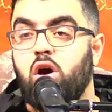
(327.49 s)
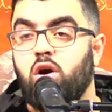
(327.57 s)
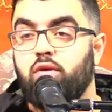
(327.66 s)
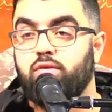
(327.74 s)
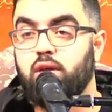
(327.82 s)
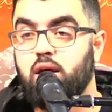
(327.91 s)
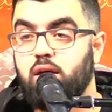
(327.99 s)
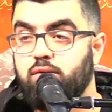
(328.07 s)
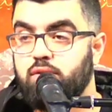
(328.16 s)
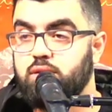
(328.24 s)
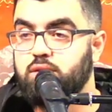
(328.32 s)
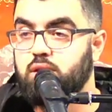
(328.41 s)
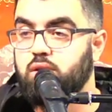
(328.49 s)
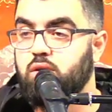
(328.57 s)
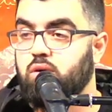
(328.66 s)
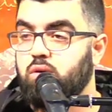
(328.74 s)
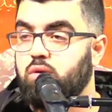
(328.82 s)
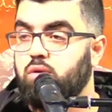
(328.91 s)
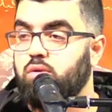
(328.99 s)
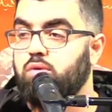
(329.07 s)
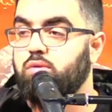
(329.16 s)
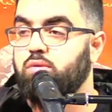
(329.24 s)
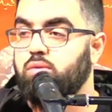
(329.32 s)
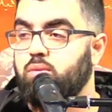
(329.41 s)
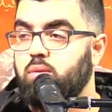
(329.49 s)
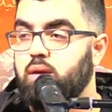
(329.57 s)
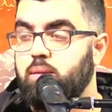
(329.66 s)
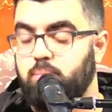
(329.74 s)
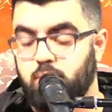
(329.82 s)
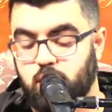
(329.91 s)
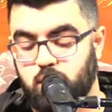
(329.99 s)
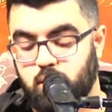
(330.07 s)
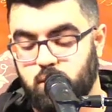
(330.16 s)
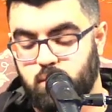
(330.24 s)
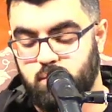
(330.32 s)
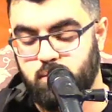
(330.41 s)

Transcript: of the heavens and the earth weeping.